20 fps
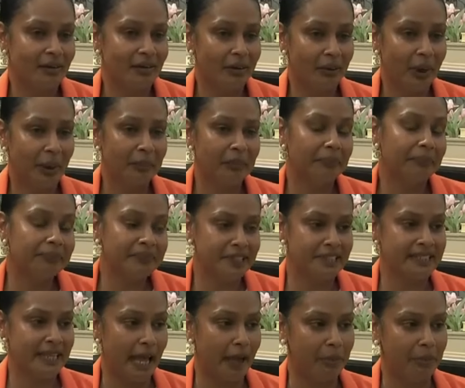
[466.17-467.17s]
So
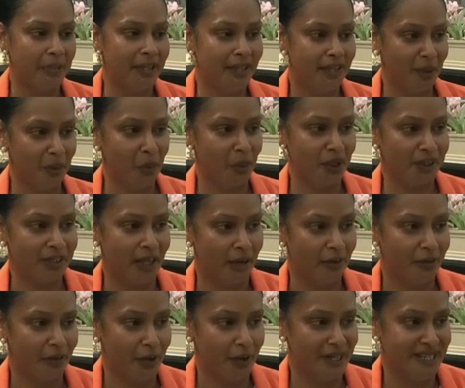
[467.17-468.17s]
I'm just happy that it
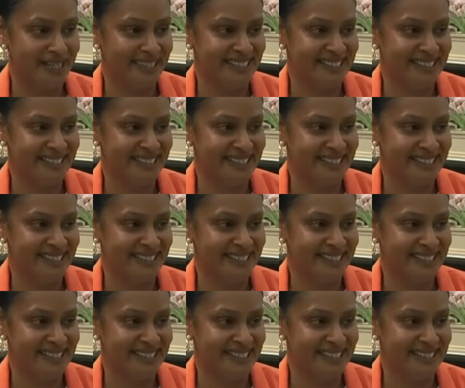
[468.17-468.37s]
worked out